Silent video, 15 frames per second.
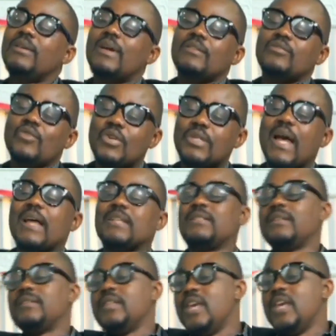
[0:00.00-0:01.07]
just as
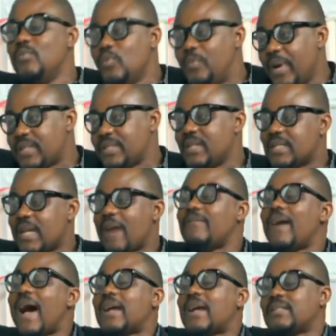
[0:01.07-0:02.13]
the able persons have
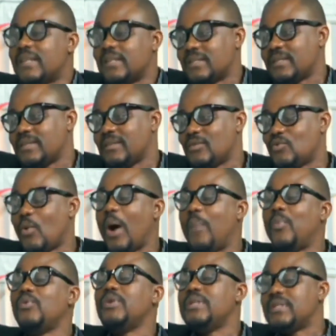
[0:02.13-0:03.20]
access to our
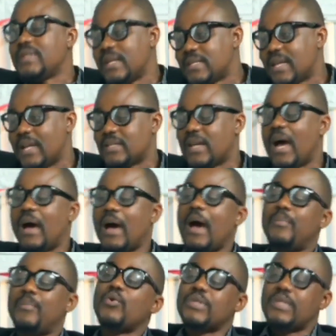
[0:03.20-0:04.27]
polling centers, our
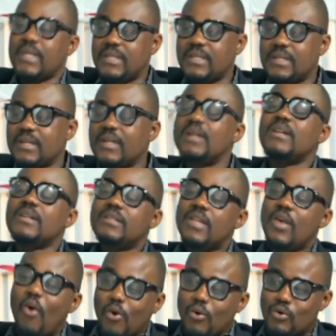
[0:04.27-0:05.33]
processes, they
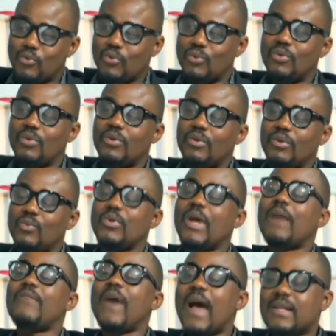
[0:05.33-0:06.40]
also would
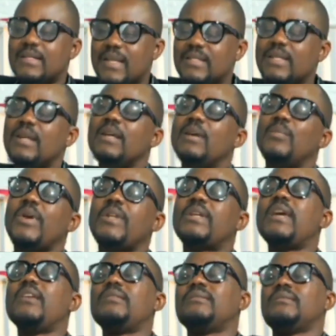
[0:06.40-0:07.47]
have access. But
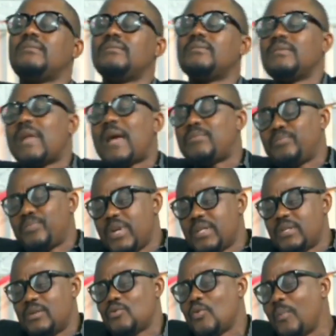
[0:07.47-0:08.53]
again, that brings
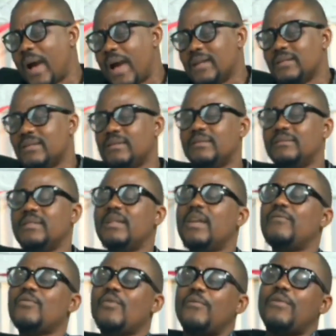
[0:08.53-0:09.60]
to mind the
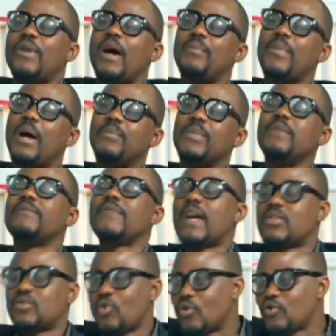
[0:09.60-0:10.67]
level of
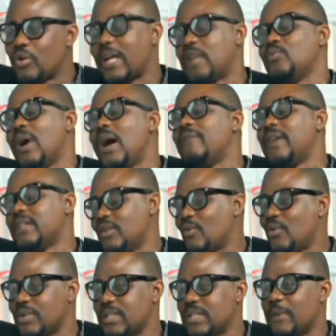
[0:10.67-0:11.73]
infrastructure that we have as a
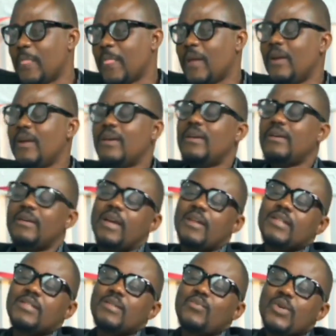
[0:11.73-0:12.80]
country. It is
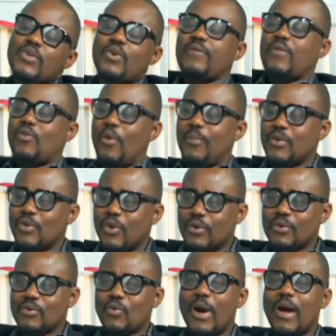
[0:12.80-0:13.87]
the wish of the Commission
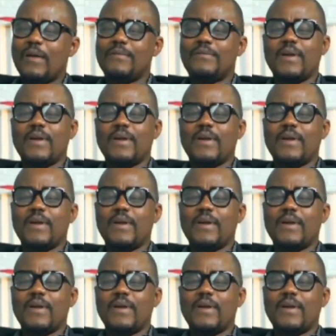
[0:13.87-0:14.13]
to have